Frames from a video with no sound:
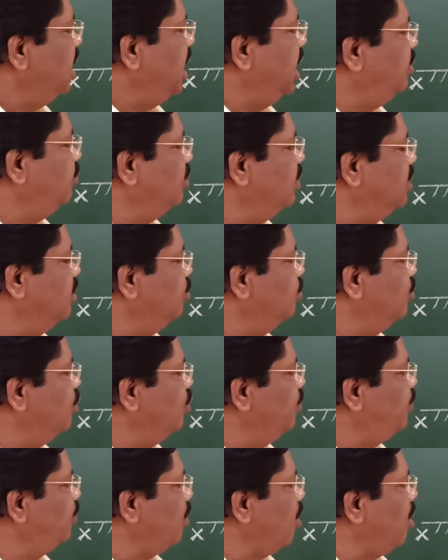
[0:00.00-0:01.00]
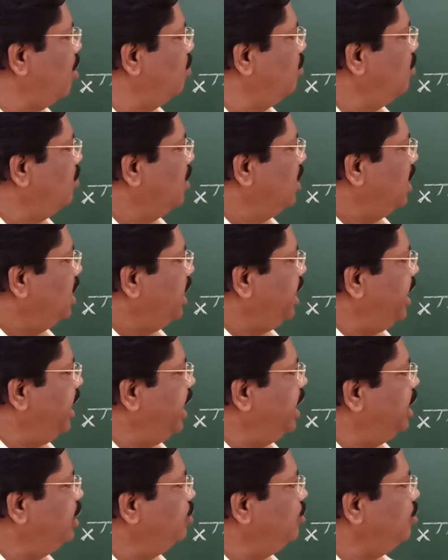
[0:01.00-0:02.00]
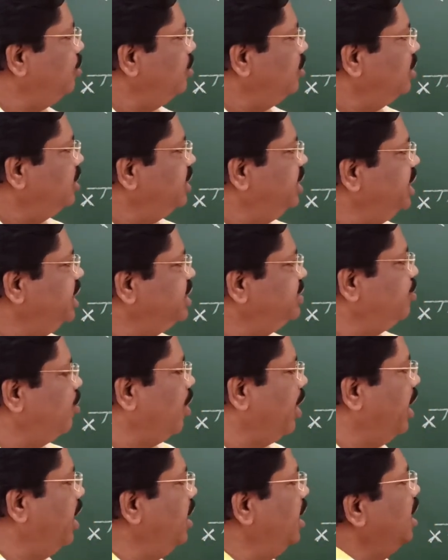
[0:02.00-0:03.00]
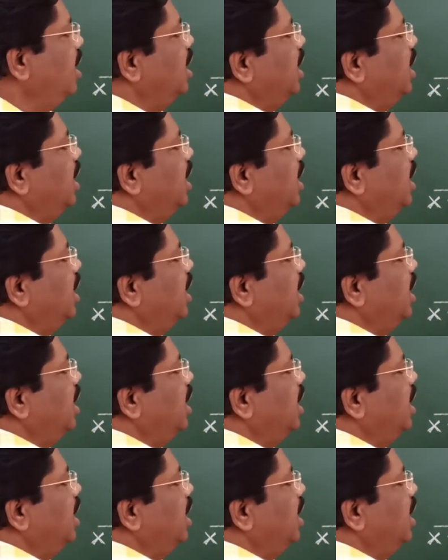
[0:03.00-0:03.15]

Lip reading: it will move from A to this point,